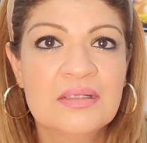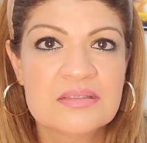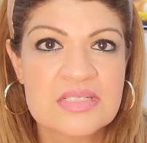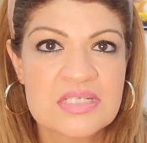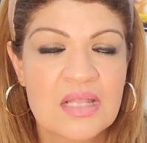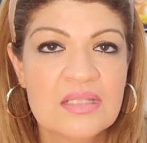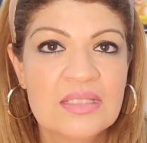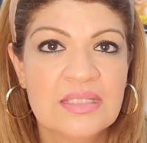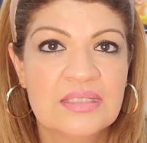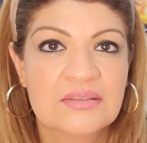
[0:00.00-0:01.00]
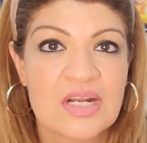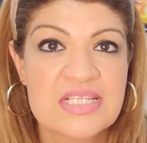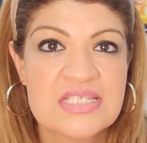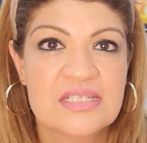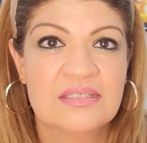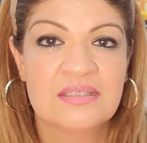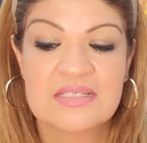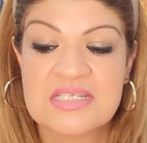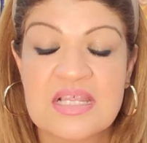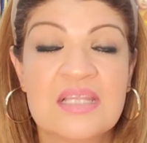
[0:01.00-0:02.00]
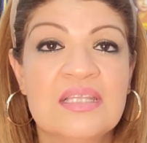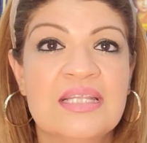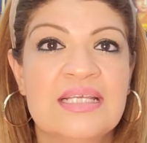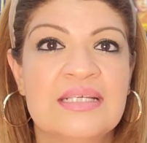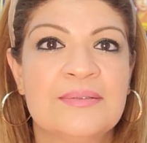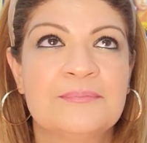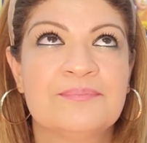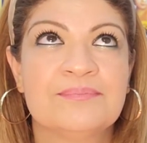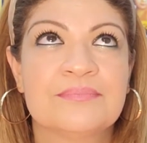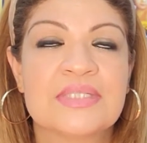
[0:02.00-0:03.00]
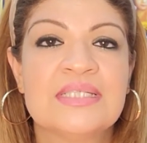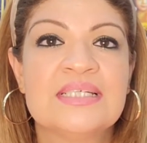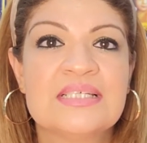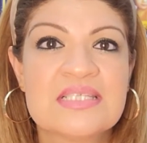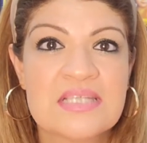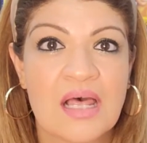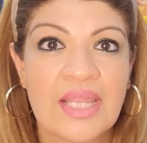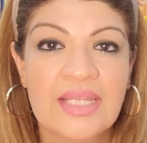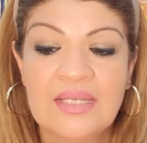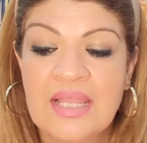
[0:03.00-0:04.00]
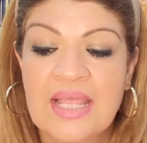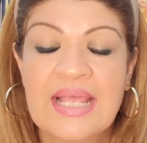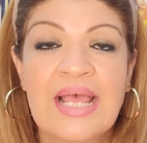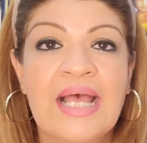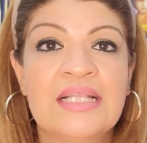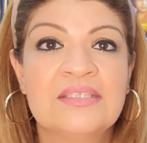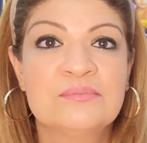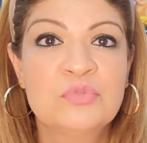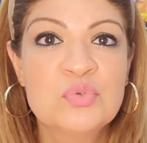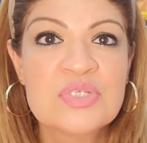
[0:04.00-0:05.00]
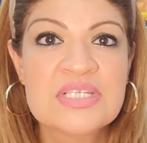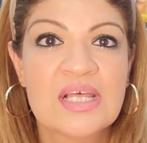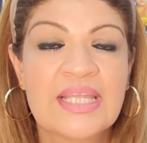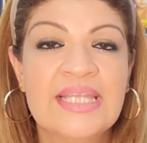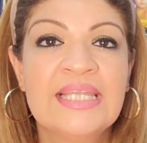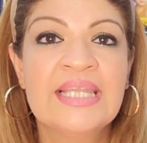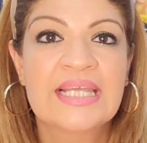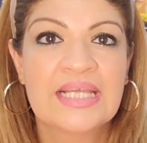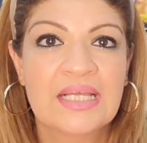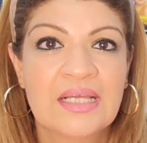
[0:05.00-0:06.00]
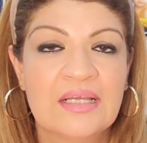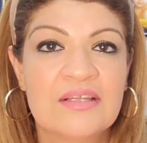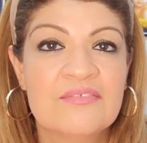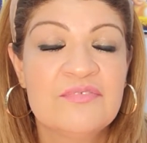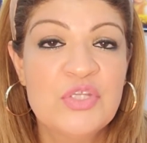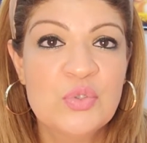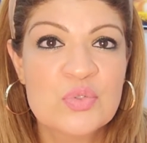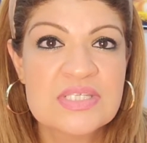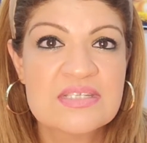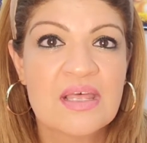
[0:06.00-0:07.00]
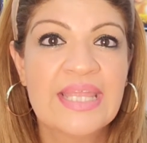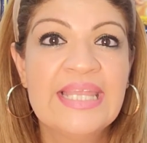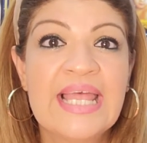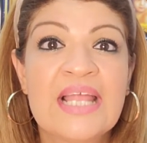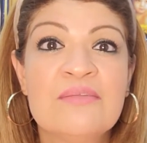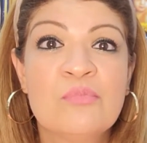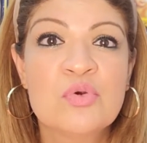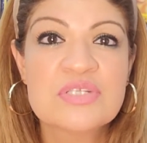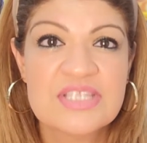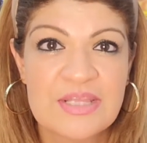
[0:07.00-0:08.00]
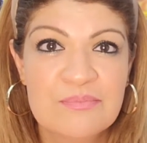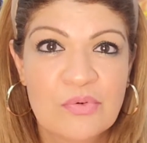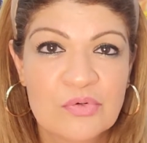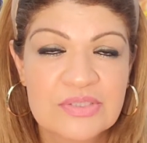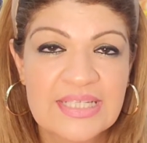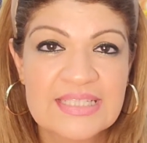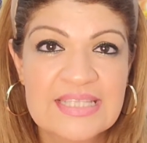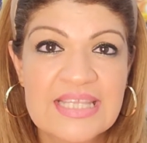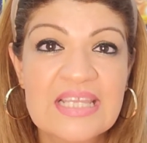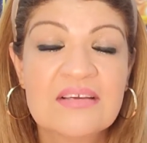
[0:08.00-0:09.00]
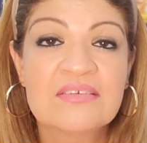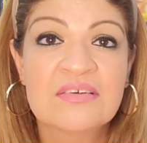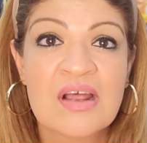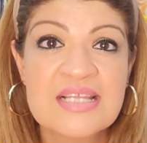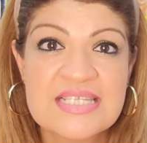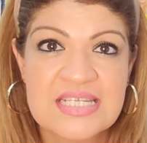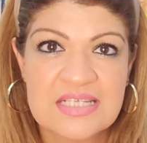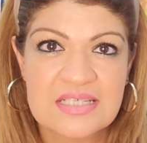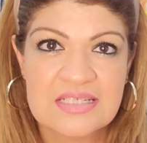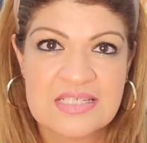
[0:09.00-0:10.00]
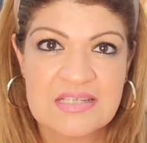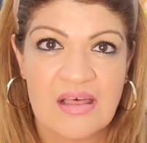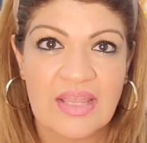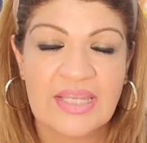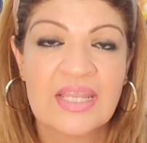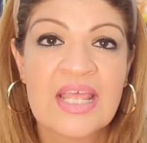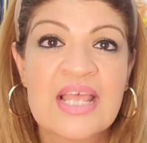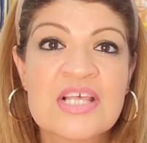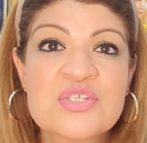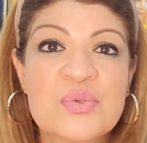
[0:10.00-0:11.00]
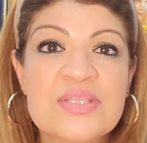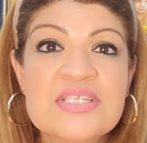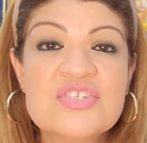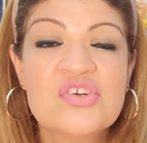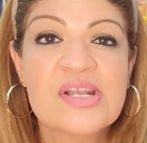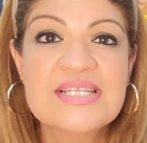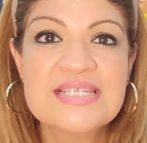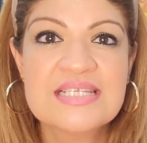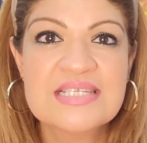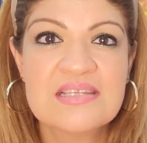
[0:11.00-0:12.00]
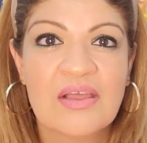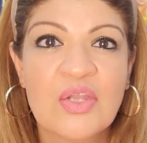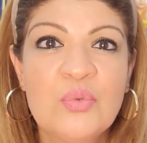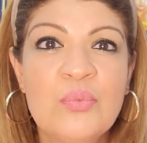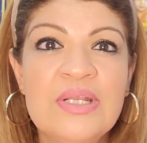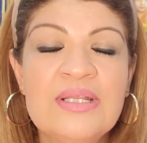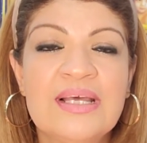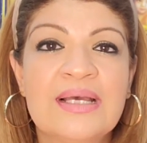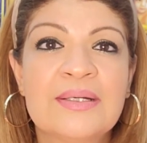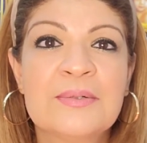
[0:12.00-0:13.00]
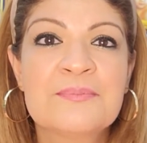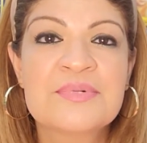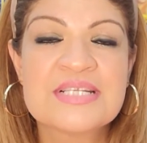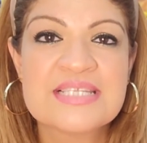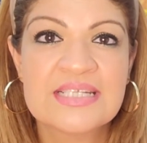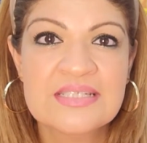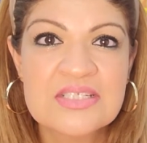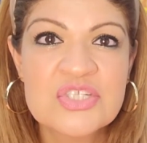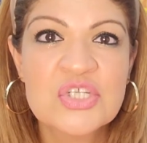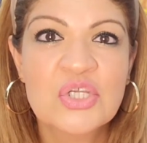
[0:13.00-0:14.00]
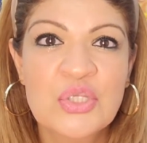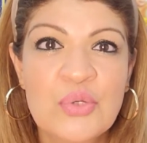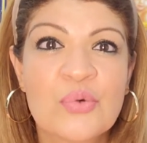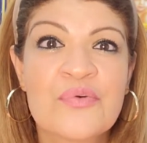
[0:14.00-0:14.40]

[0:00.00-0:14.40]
sun rise sun sign and moon sign, Venus sign, and most important thing, rising sign. So this rising sign will represent your